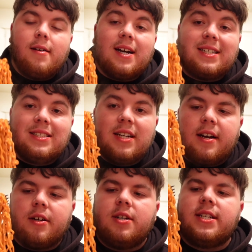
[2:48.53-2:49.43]
Uh, they
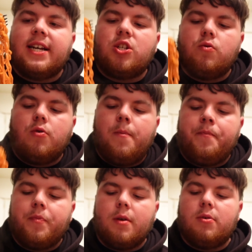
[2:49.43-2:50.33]
got a good taste to them,
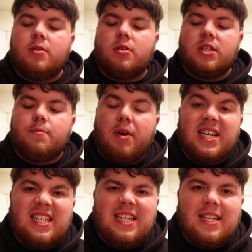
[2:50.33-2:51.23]
but they're
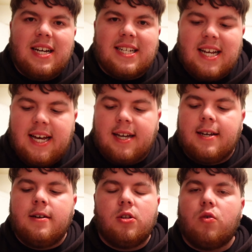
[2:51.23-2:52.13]
spicy as
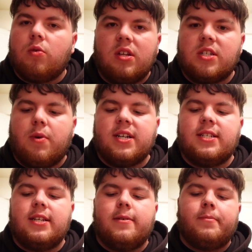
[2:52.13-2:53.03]
heck. They're really
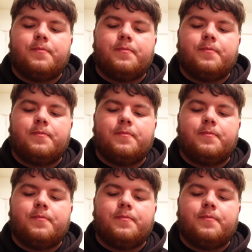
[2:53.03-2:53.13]
spicy.